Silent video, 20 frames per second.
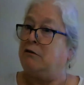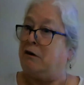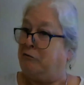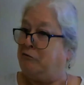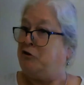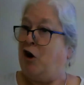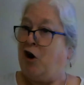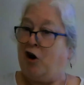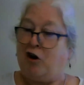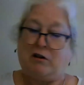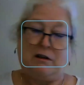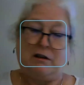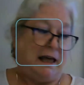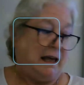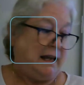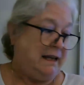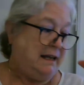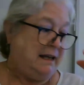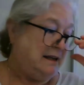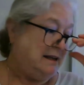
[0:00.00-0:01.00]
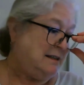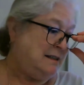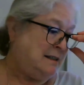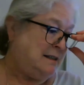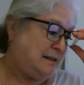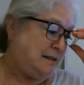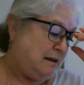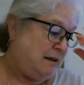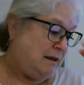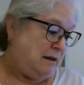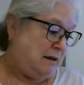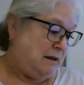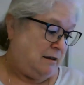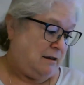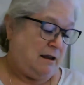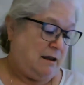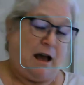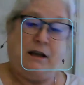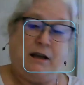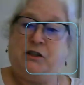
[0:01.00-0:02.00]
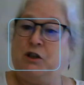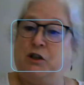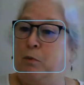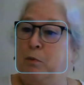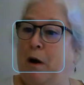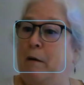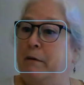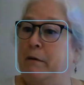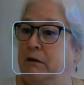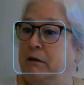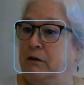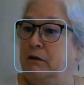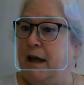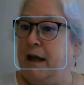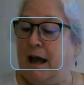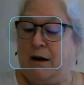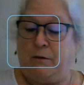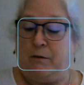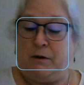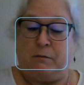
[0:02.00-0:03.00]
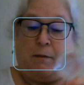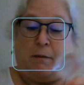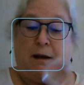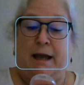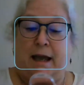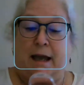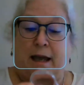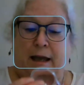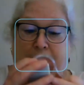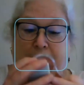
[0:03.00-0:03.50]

of dark that is, I should probably look at it with my hand